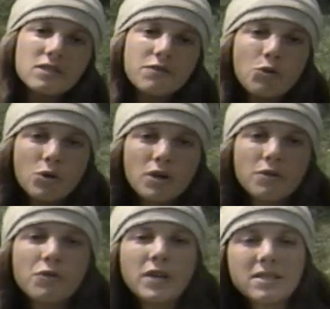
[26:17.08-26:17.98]

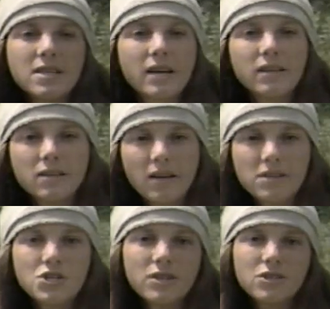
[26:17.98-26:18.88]
for things like
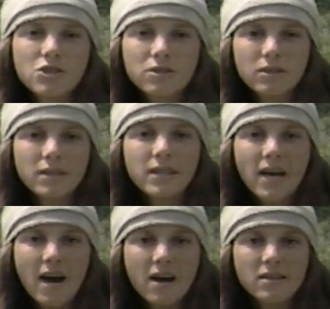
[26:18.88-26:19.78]
indigestion,
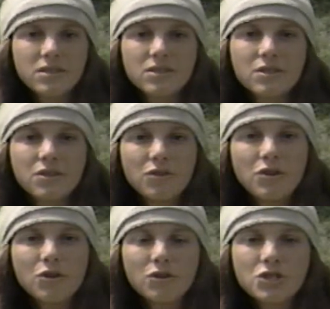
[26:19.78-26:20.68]
gas,
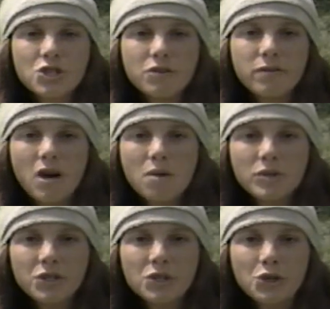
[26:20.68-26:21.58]
the urge to
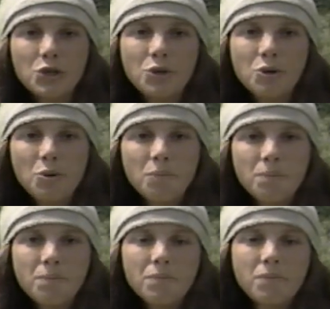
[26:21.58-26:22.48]
vomit.
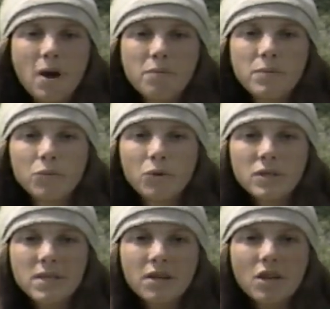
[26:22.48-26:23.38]
Peppermint
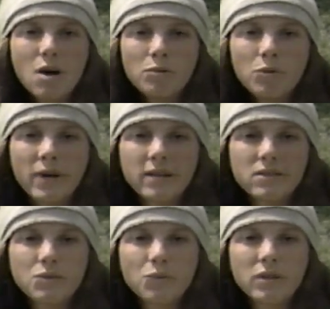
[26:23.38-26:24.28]
works in a couple
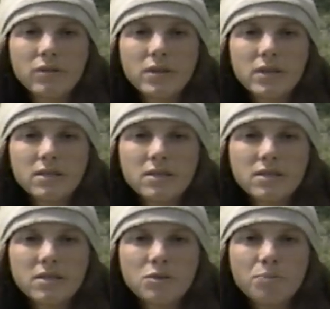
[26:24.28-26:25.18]
ways. One of
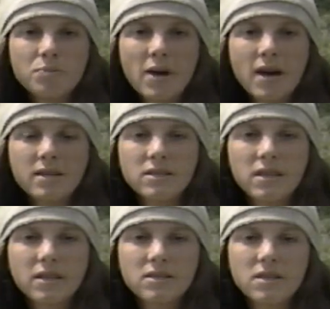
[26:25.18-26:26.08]
these is as an
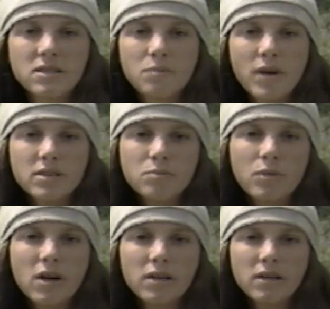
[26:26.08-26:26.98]

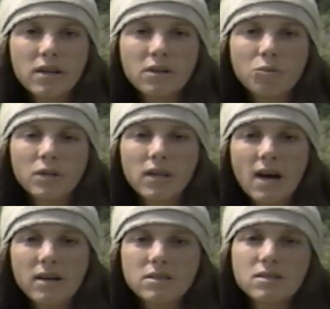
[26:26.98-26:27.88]
antispasmodic and it
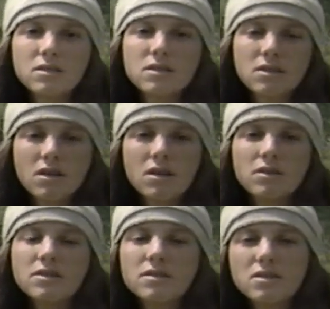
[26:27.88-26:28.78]
relaxes
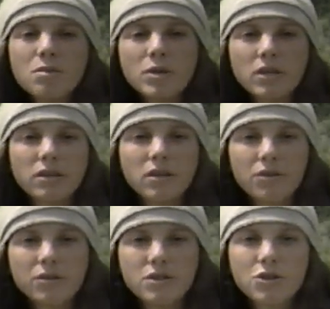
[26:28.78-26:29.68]
the stomach and
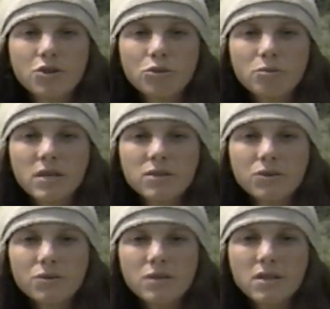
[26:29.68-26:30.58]
other internal
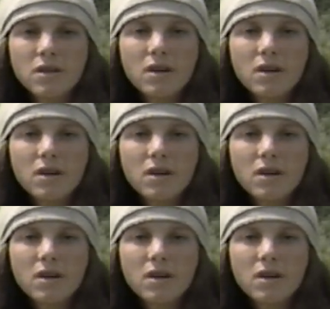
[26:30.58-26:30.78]
muscles.